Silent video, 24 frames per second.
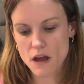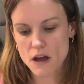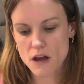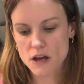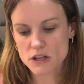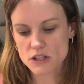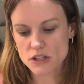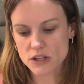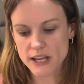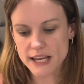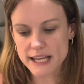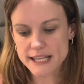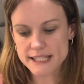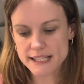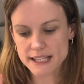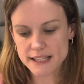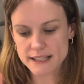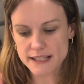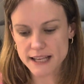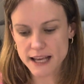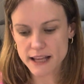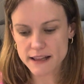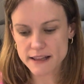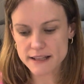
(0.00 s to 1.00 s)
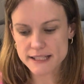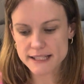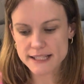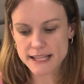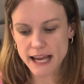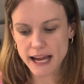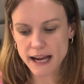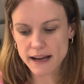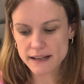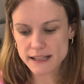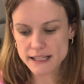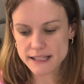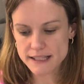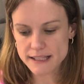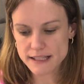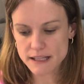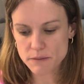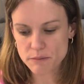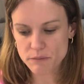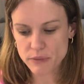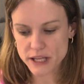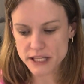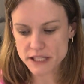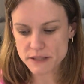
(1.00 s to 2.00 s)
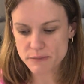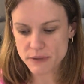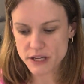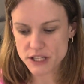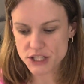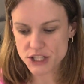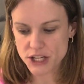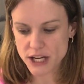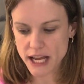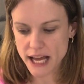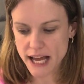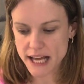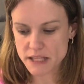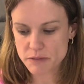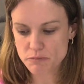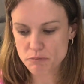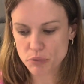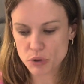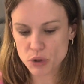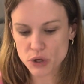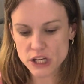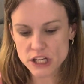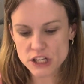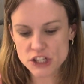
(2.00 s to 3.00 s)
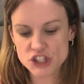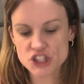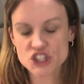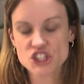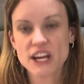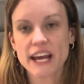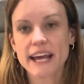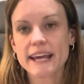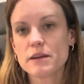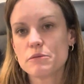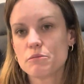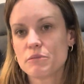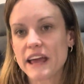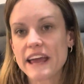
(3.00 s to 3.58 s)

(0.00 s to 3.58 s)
So here's the thing, the scale isn't the best measure, as body shape,